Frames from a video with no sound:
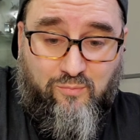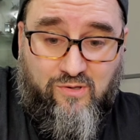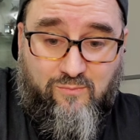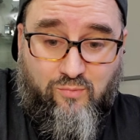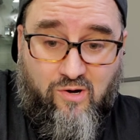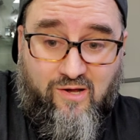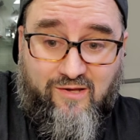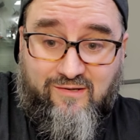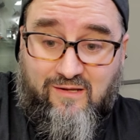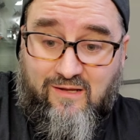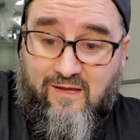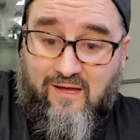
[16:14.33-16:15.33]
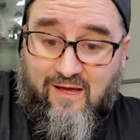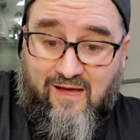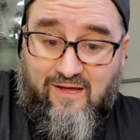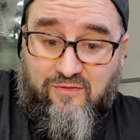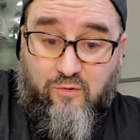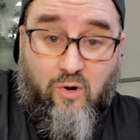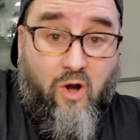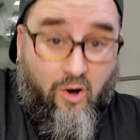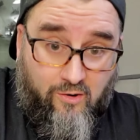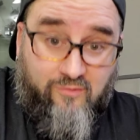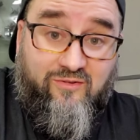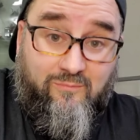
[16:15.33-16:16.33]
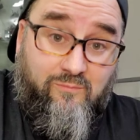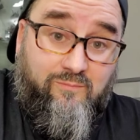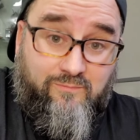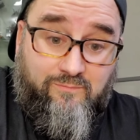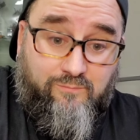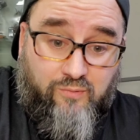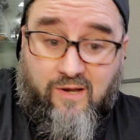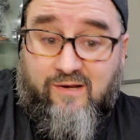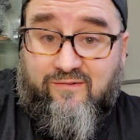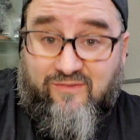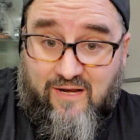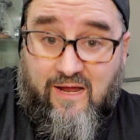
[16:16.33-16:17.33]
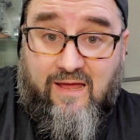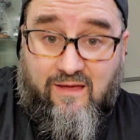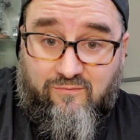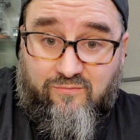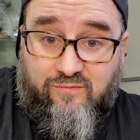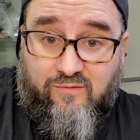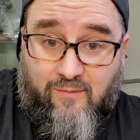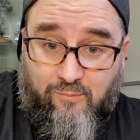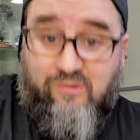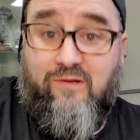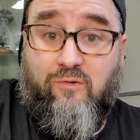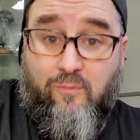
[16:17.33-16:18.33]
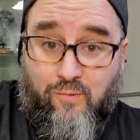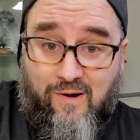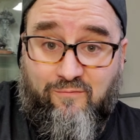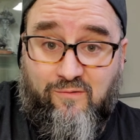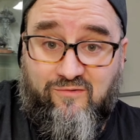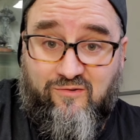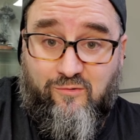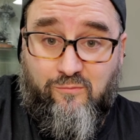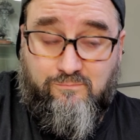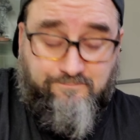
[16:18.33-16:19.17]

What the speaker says: broad. There are some products that I have a particular preference to.